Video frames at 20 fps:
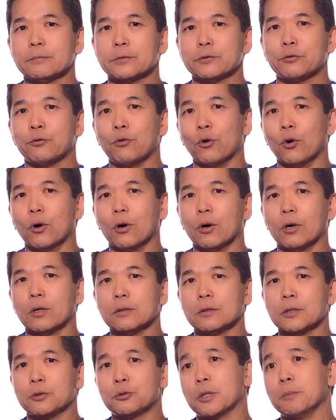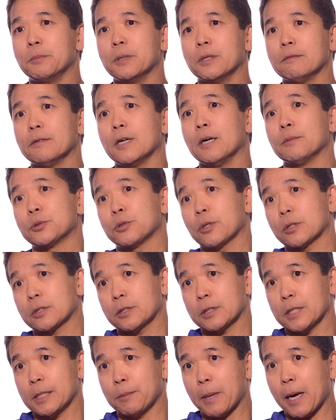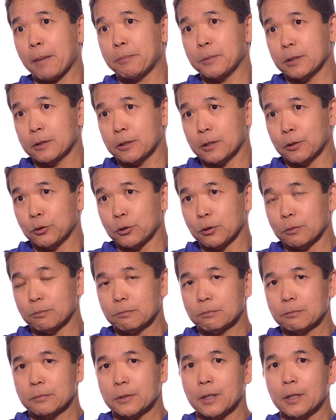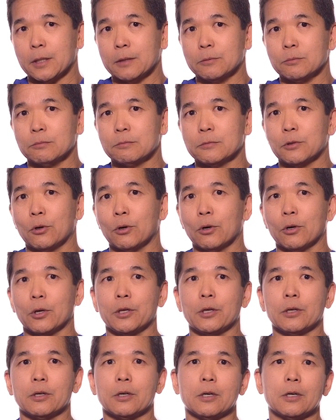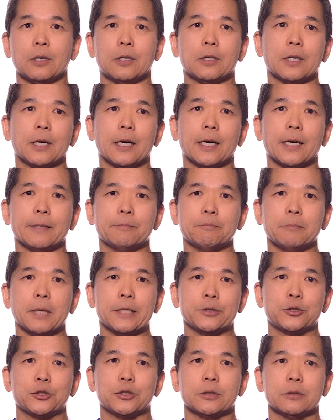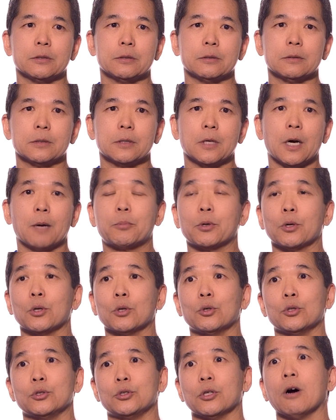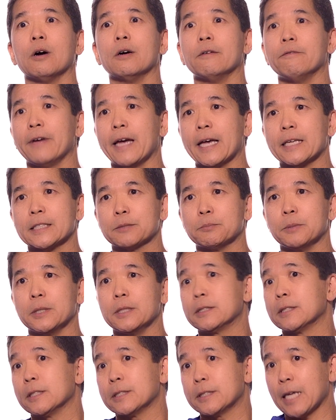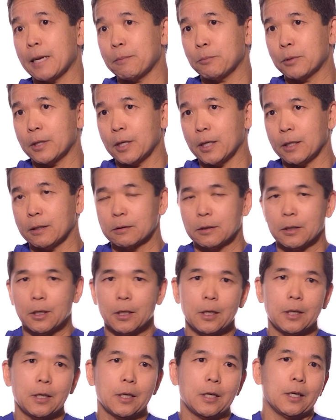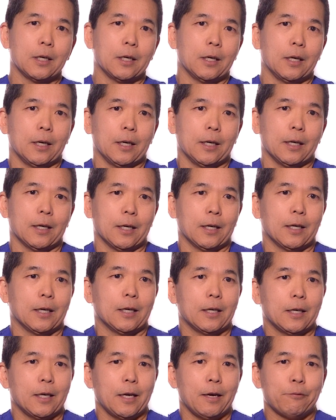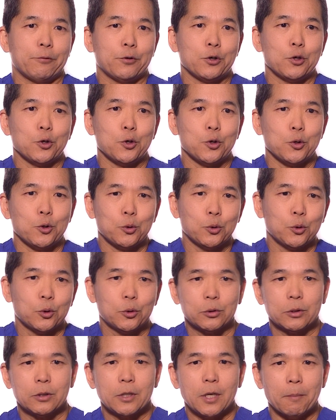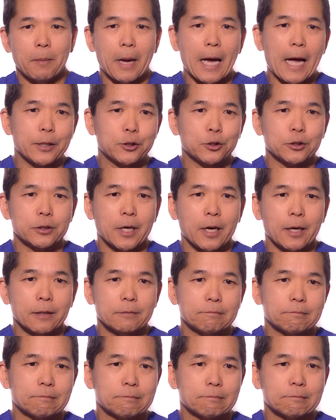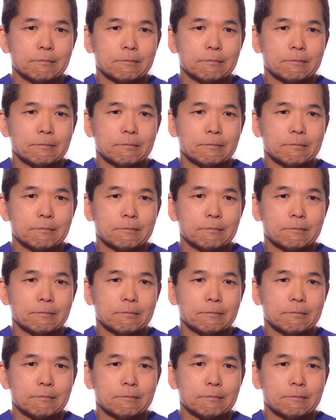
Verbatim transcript: for the treatment of obstructive sleep apnea syndrome. And earlier I had mentioned upper lower jaw advancement. It's the same thing. If you imagine that